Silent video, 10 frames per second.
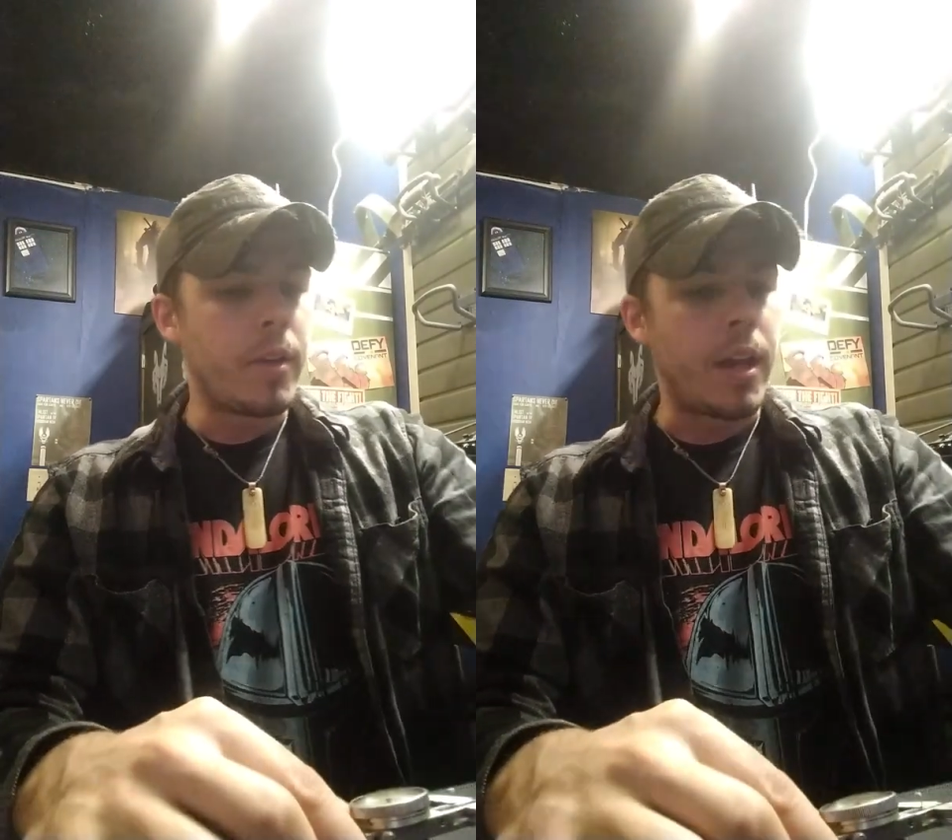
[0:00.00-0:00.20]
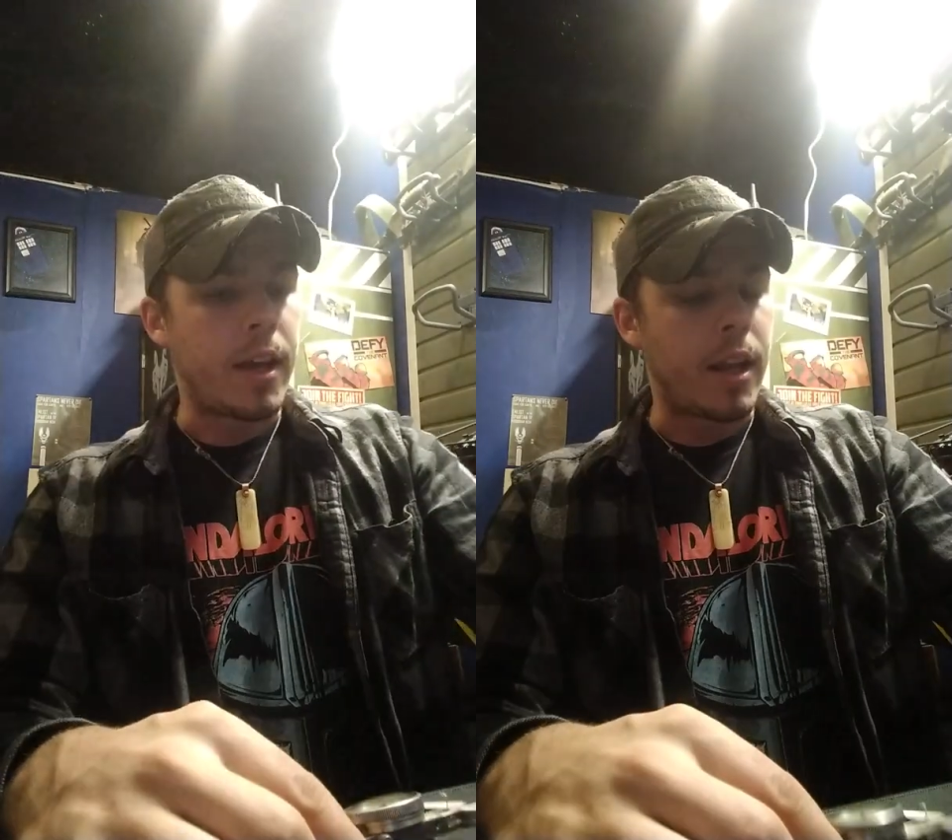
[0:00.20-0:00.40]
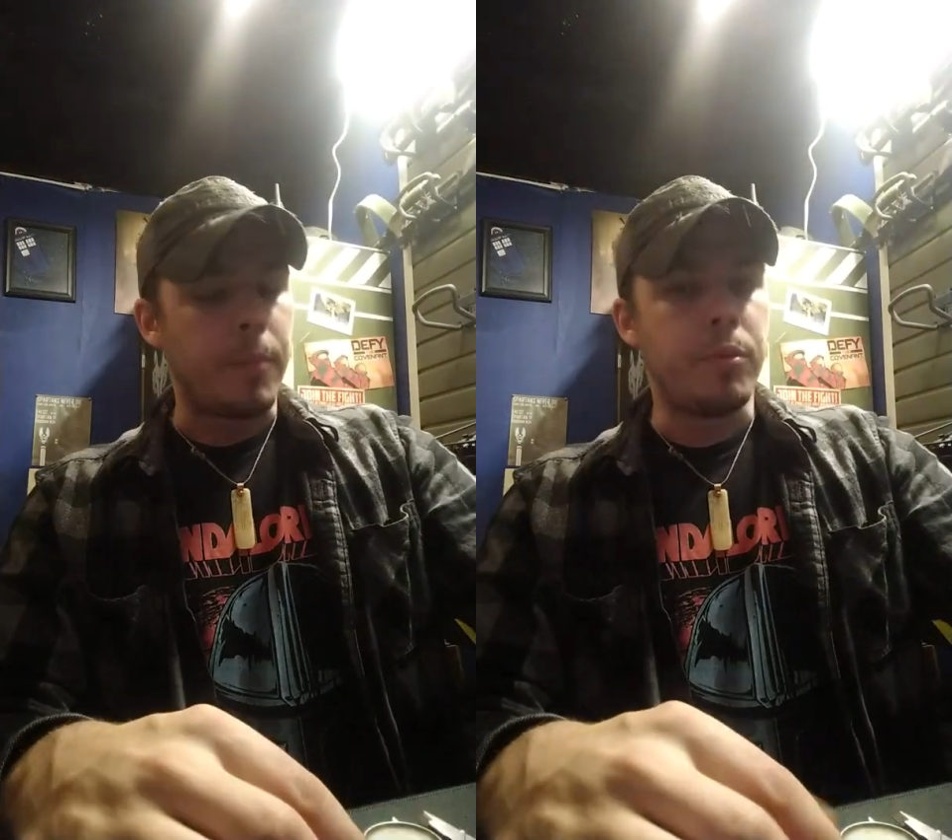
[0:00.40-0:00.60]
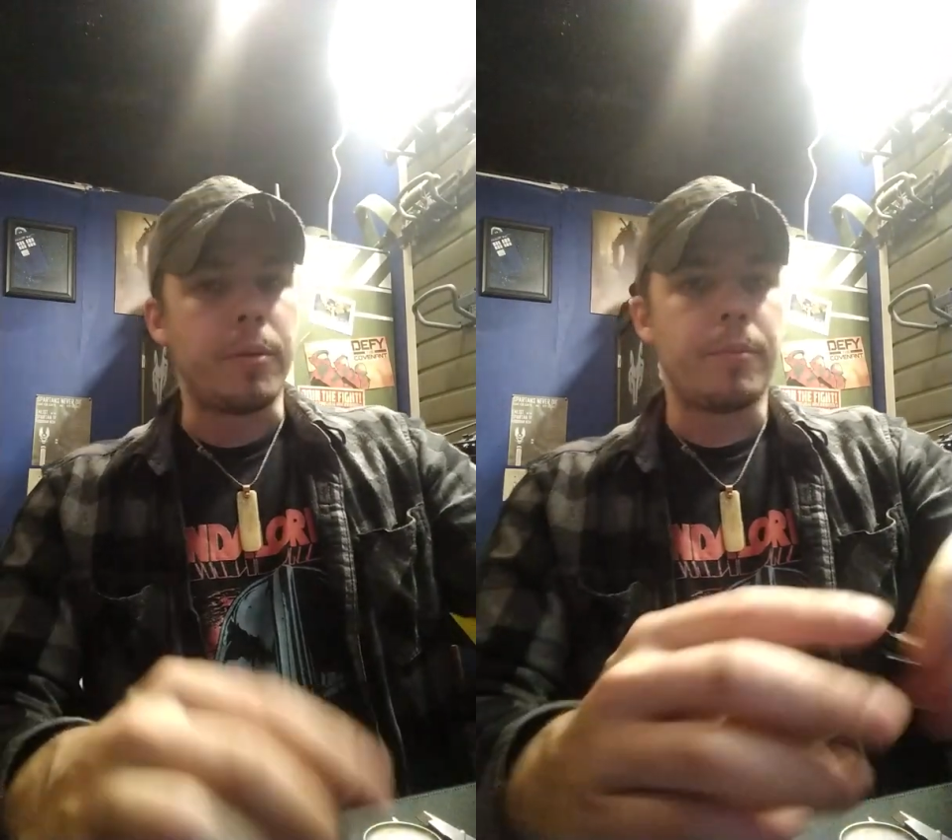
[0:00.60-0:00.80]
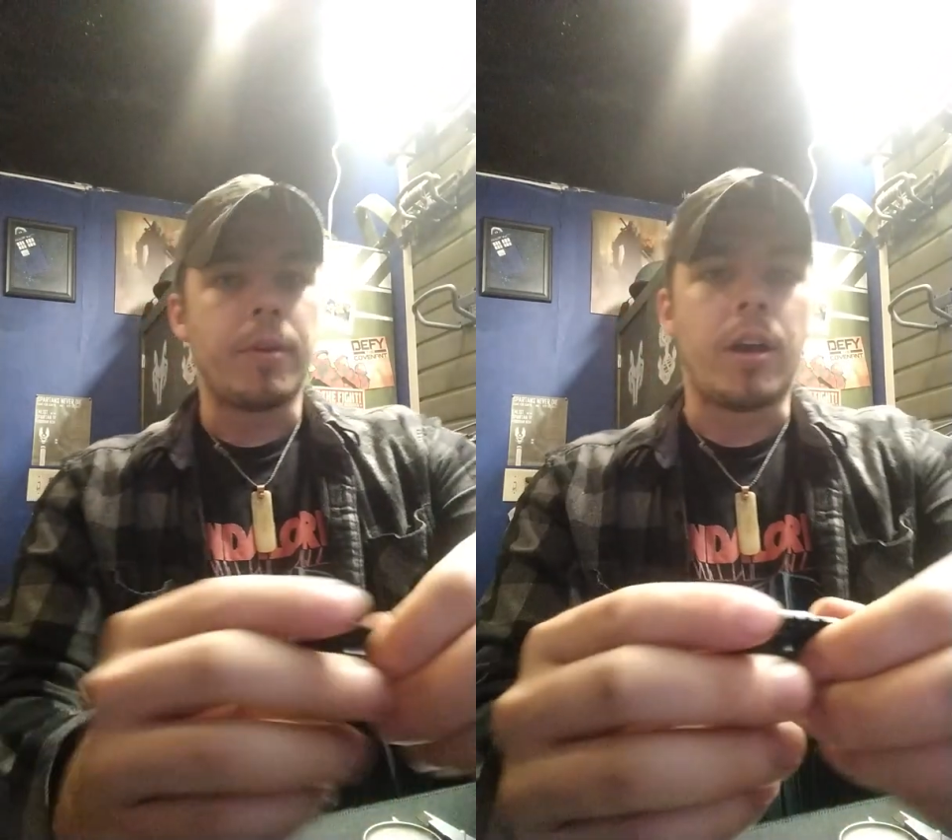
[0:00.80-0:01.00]
And I
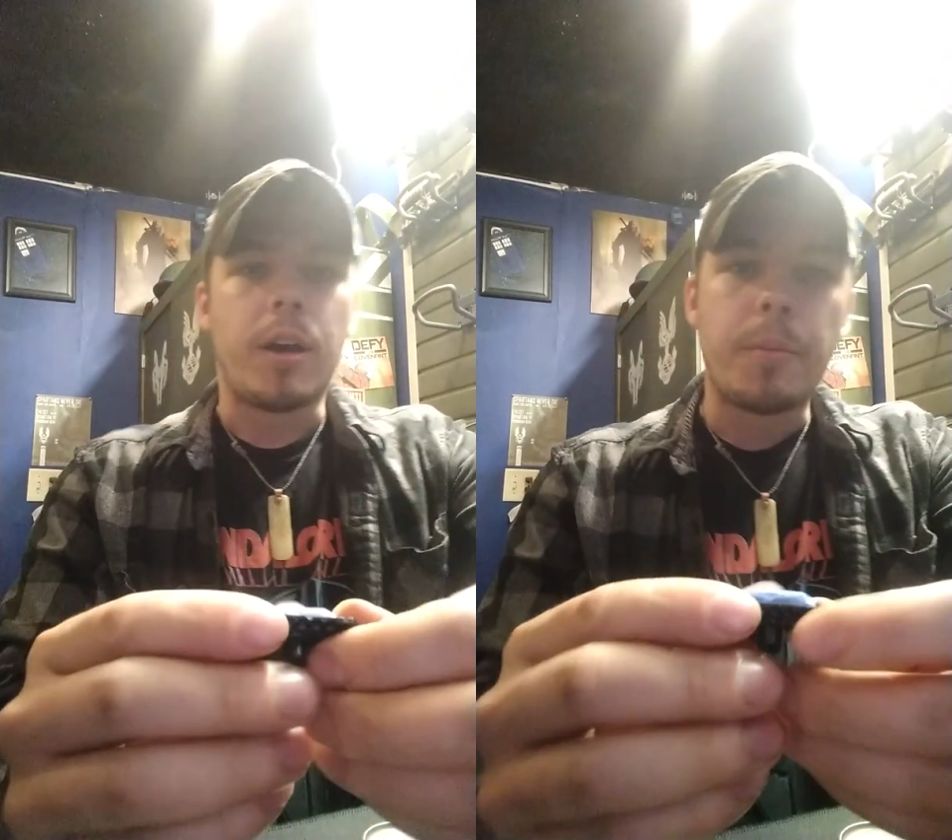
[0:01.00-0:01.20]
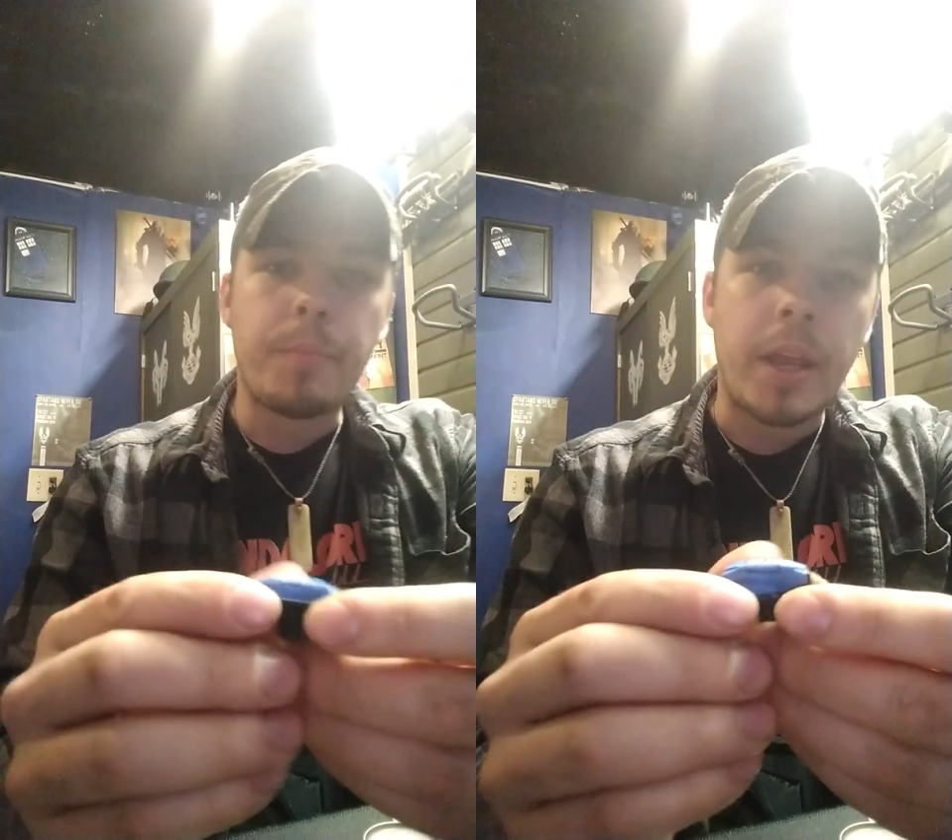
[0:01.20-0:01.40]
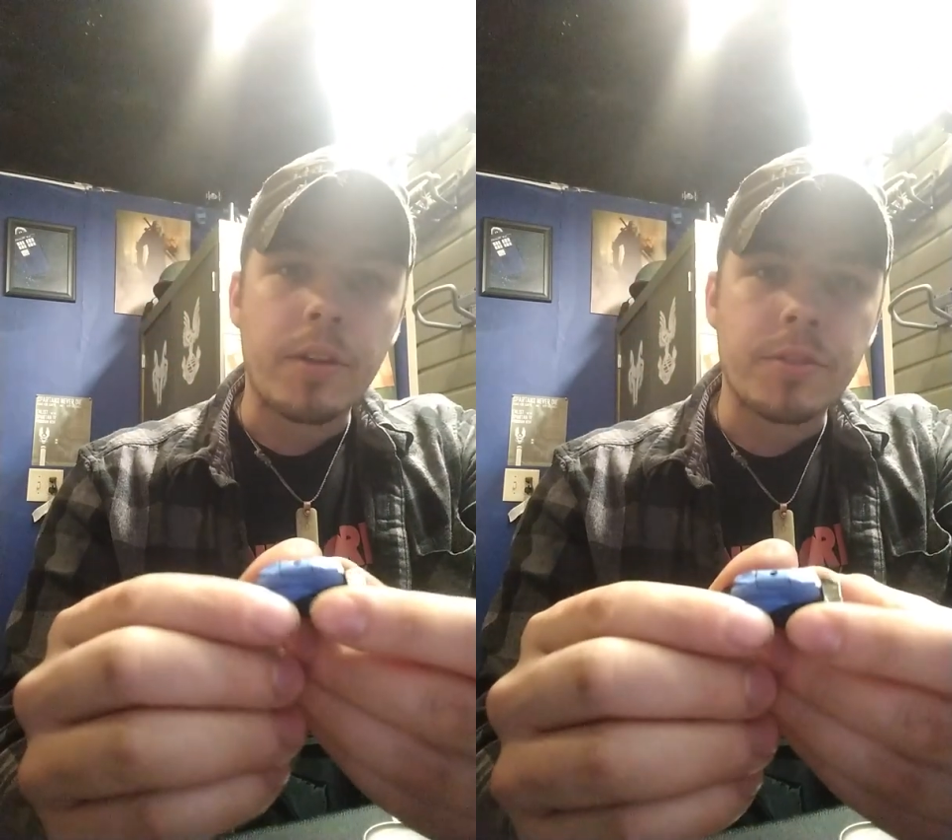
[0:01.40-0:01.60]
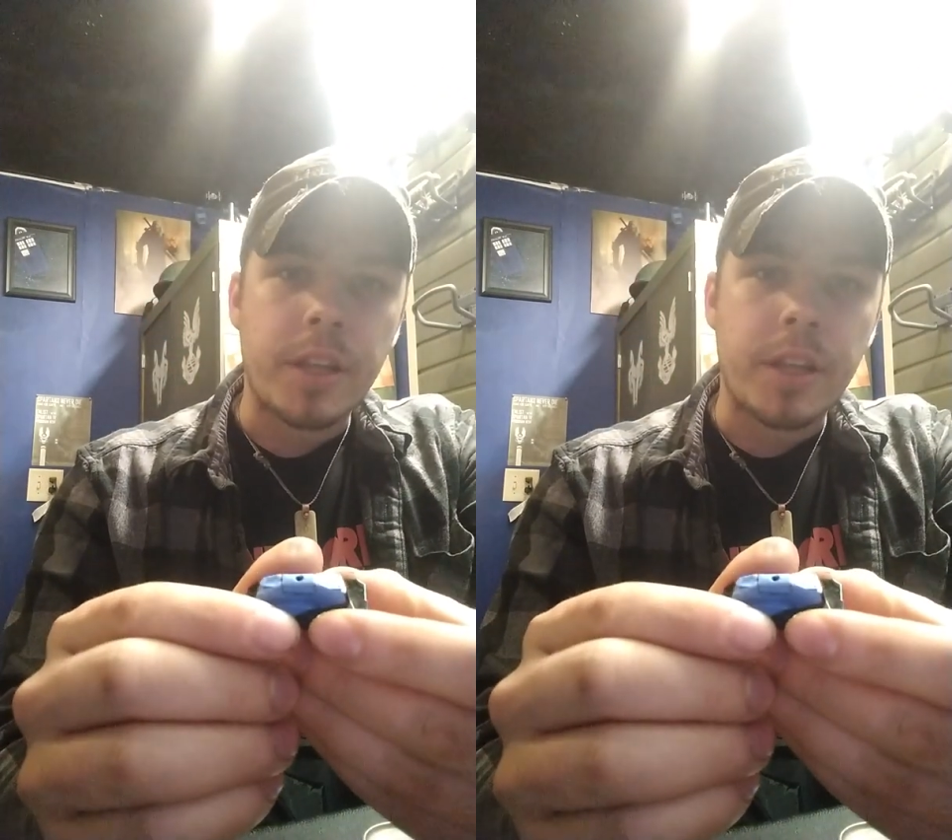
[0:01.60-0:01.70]
put painter's